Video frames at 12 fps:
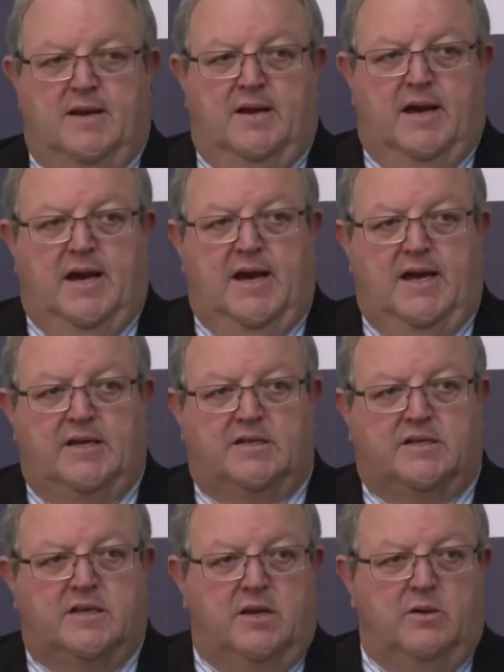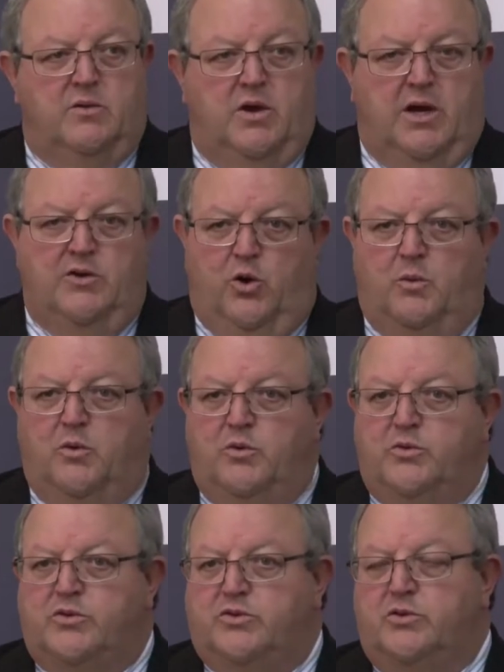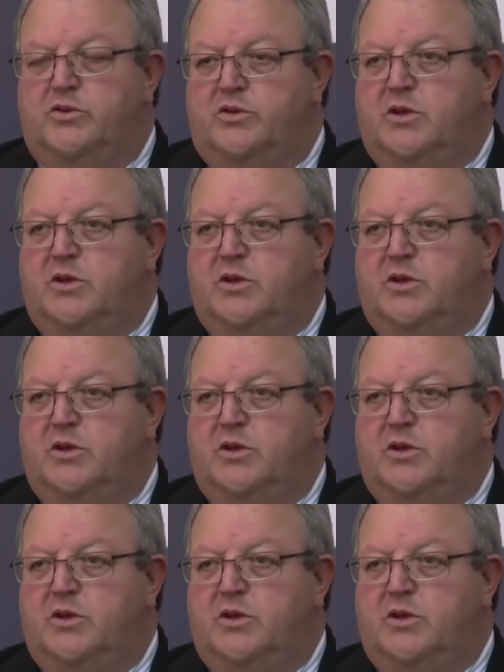as a normal sort